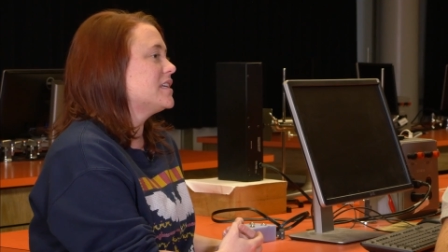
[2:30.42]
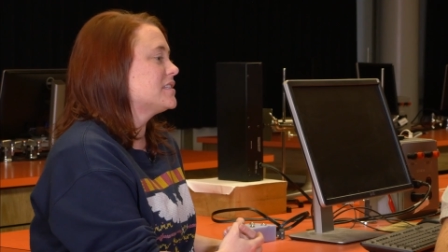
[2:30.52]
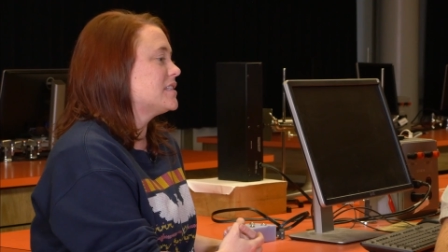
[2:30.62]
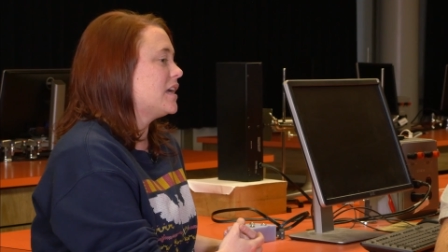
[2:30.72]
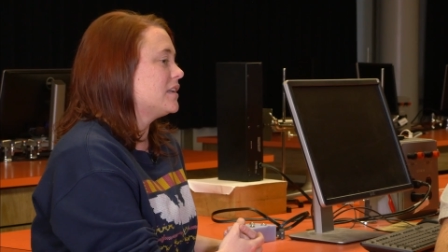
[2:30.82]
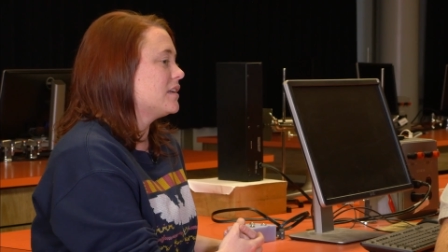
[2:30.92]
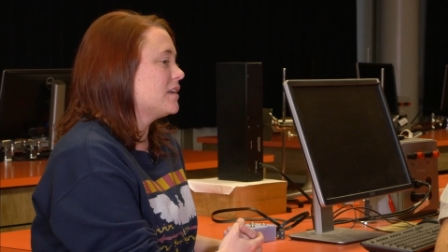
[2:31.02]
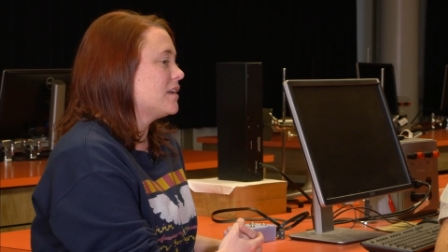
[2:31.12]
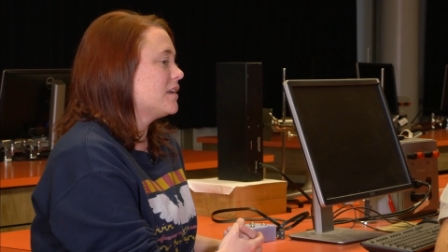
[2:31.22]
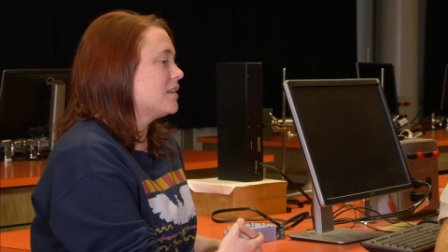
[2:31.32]
things that
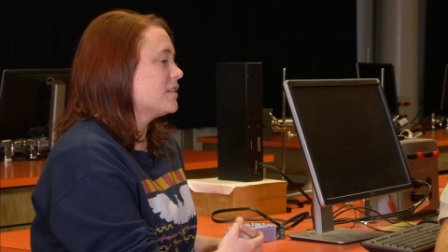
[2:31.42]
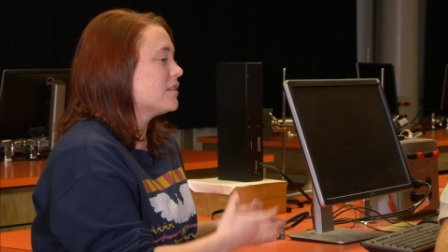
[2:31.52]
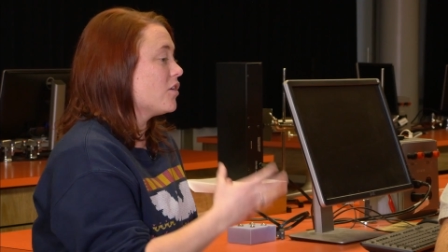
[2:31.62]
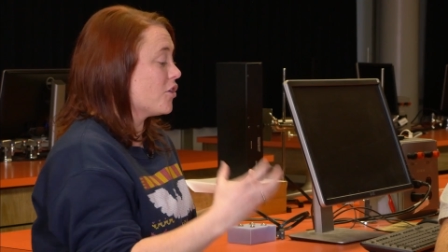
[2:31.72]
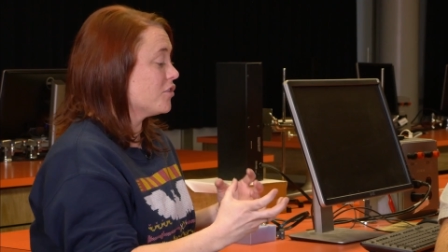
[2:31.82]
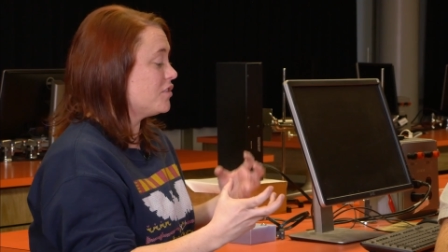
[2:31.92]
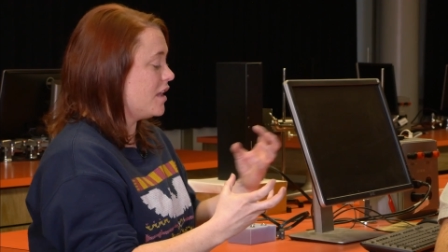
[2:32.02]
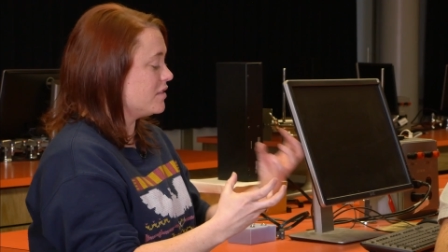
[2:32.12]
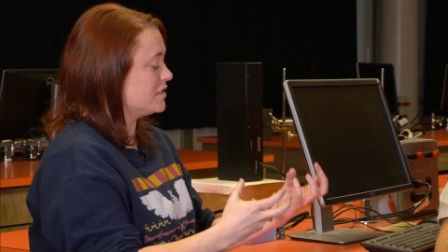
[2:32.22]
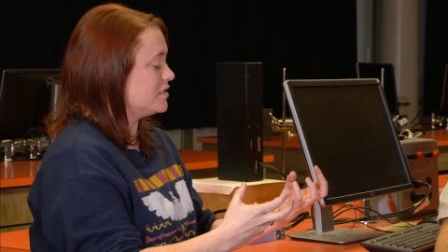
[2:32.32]
Earth
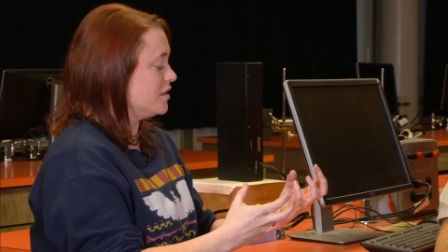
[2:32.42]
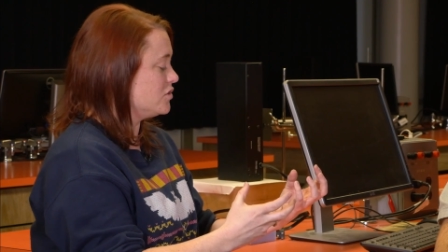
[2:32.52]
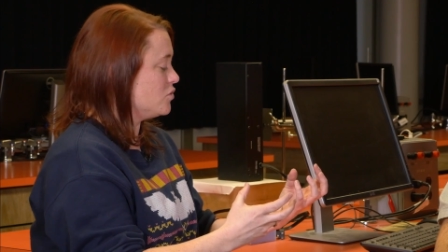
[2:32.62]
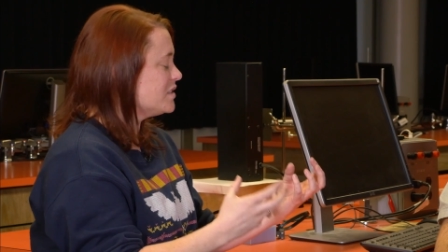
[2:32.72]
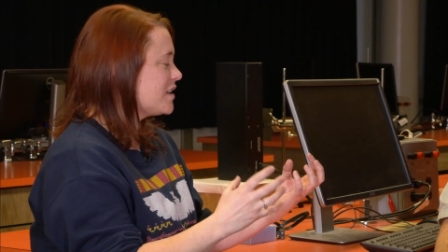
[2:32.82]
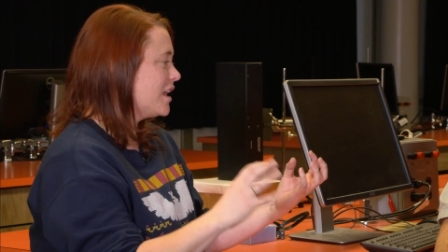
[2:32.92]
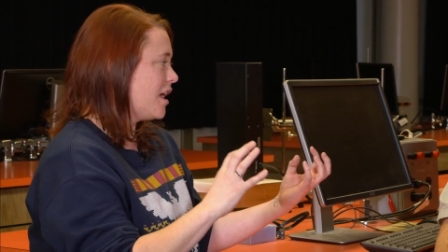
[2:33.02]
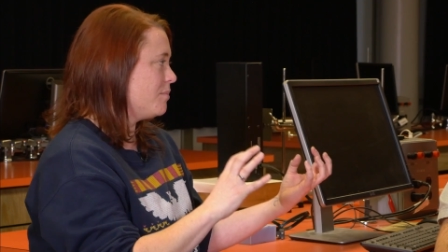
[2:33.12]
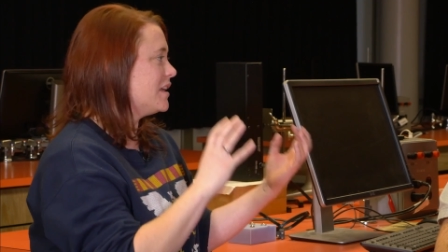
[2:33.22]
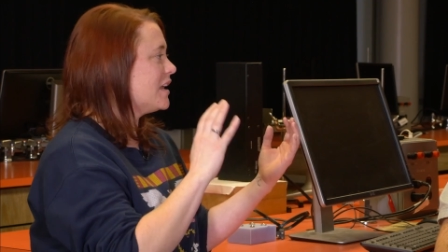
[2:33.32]
and the sun do? What's kind of
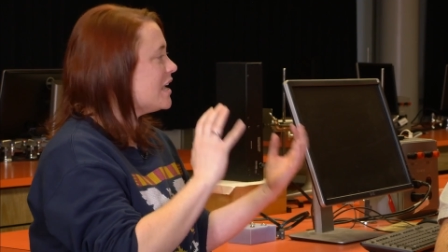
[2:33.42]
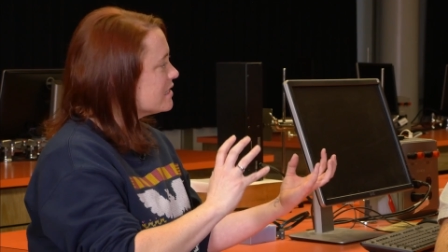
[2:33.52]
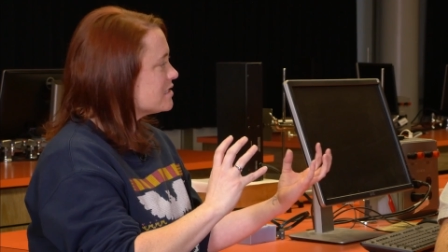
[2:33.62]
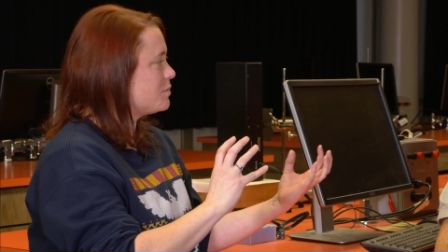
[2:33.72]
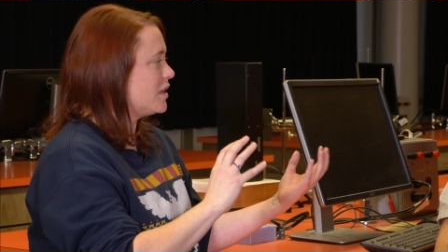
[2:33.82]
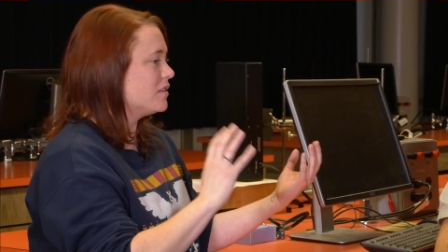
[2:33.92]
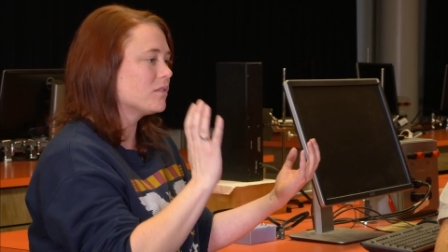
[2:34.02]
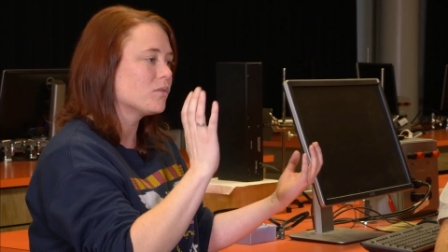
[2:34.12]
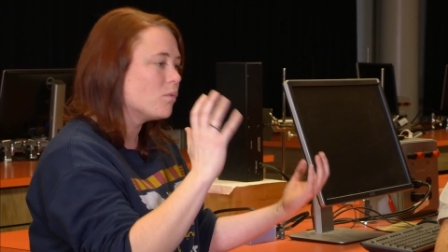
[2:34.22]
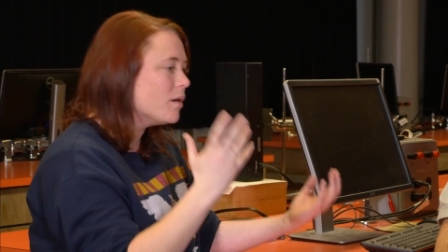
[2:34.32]
happening in
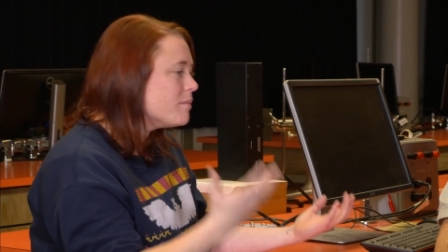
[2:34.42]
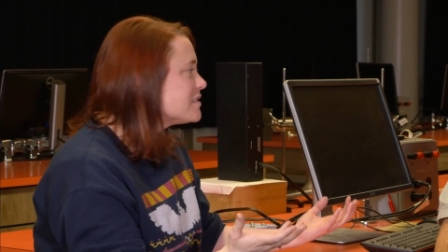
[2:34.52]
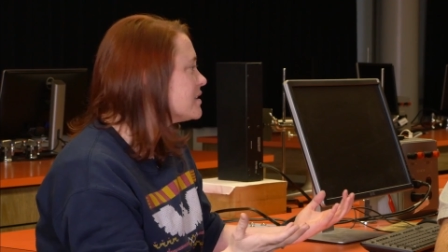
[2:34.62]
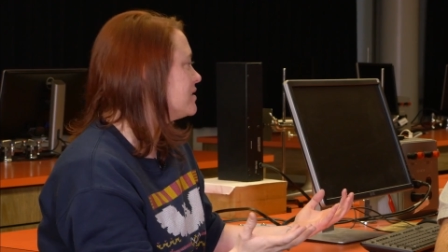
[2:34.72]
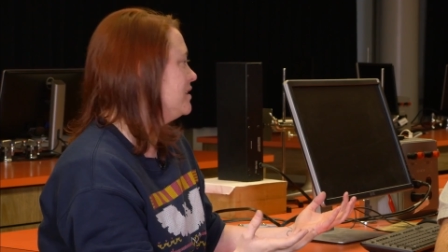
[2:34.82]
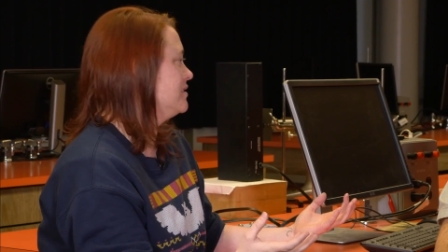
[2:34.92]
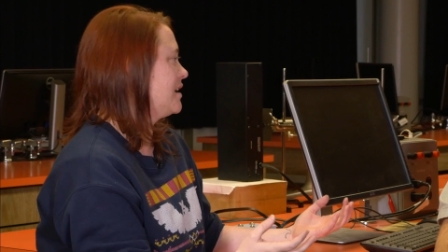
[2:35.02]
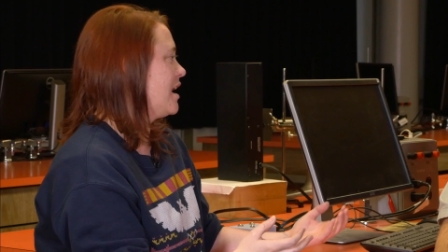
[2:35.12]
space? What makes a season